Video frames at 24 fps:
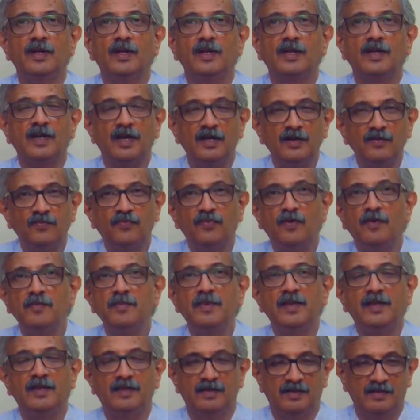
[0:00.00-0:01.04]

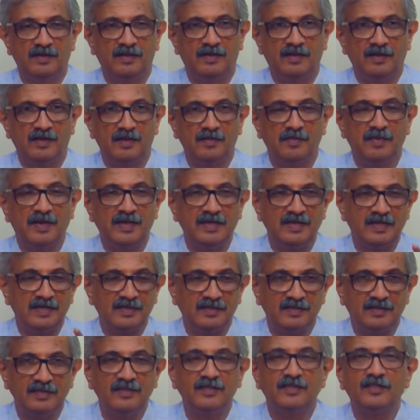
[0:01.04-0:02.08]
confirming, okay, by
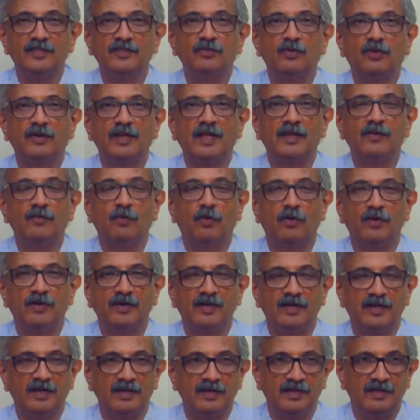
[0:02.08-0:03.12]
yes, this is what I
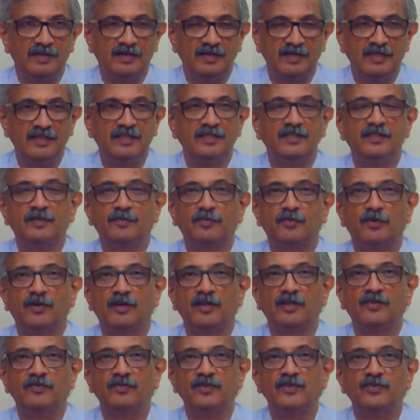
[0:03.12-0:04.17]
wanted, this is a
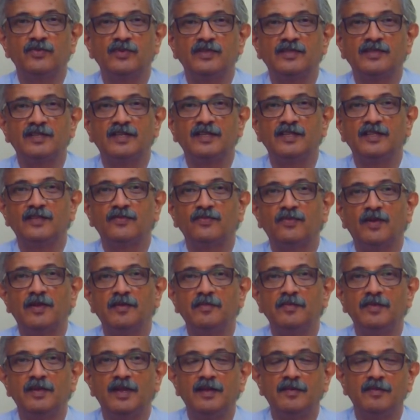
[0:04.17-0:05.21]
product which will
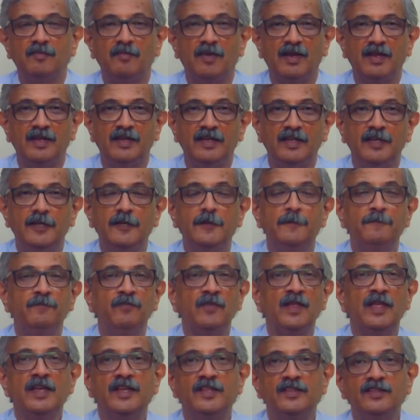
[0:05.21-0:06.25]
satisfy me and my need,
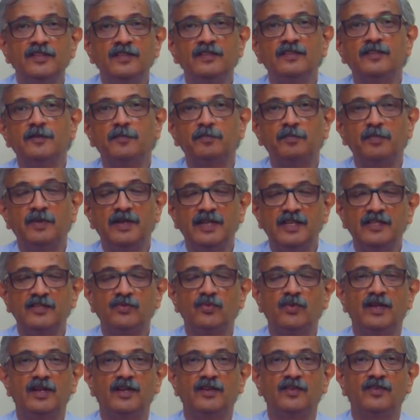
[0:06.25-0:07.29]
this is a
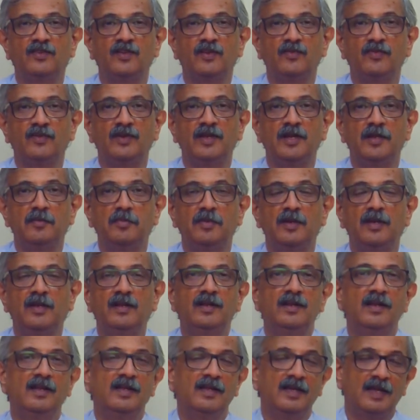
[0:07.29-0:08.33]
place where it is
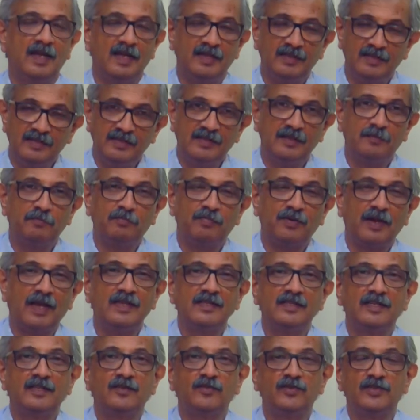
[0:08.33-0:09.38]
available, this is a
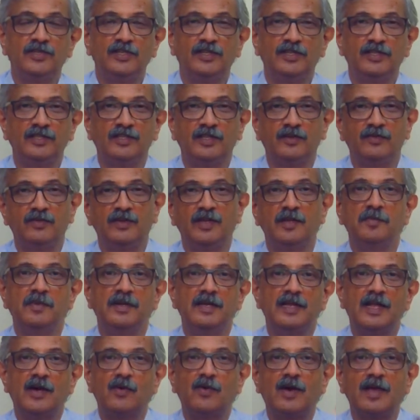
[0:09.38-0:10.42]
price at which it is
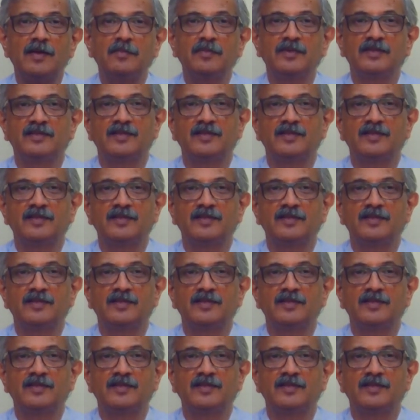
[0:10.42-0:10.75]
available, now I must